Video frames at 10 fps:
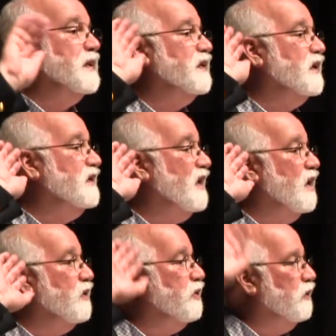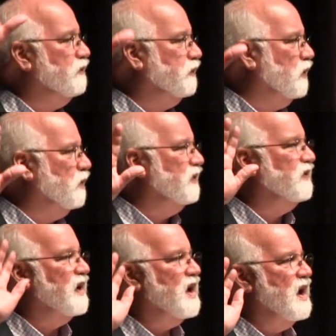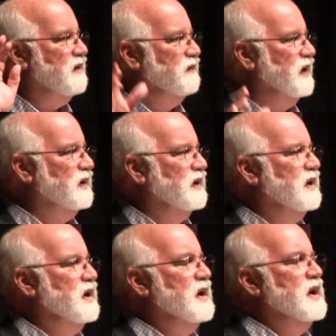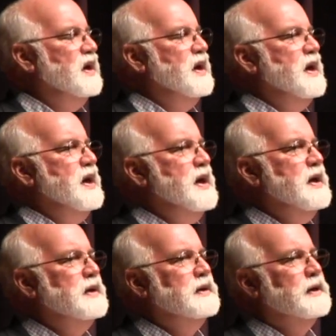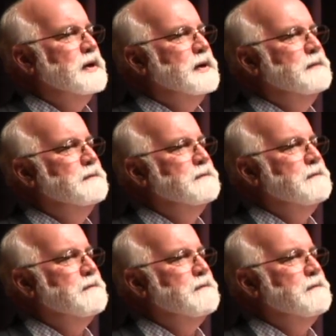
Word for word: but the entire third floor was the convent. And um,